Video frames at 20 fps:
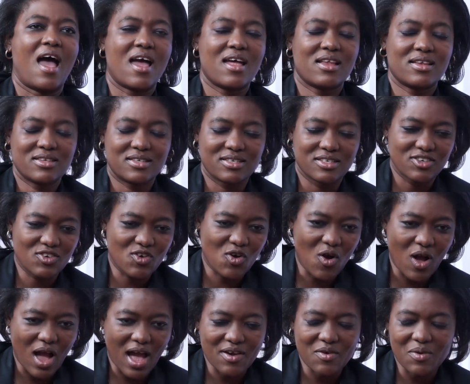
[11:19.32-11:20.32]
And, you
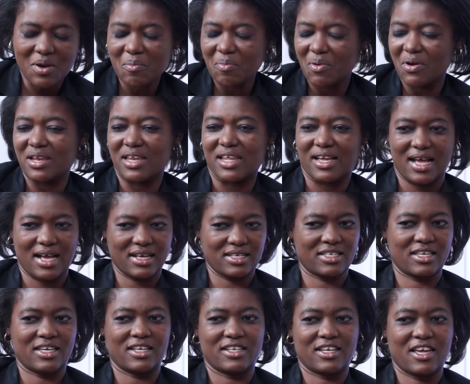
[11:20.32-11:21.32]
know, at one point, the
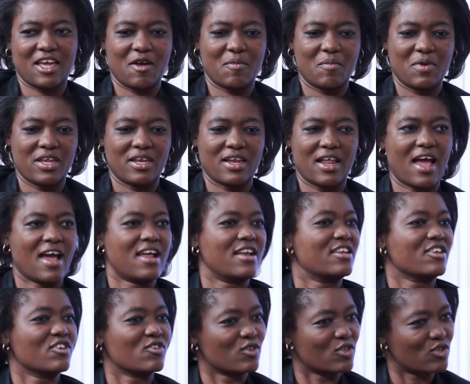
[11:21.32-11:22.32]
cash gate came in.
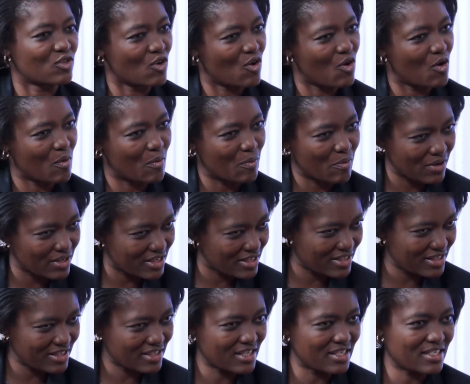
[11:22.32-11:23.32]
And it was, oh,
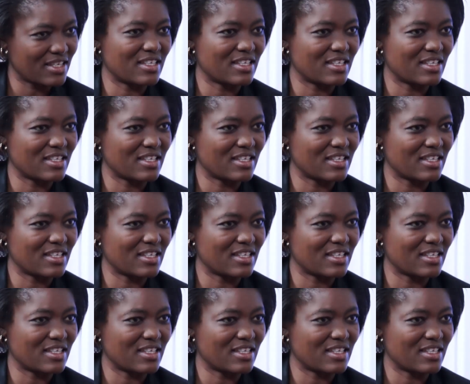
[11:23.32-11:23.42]
politicians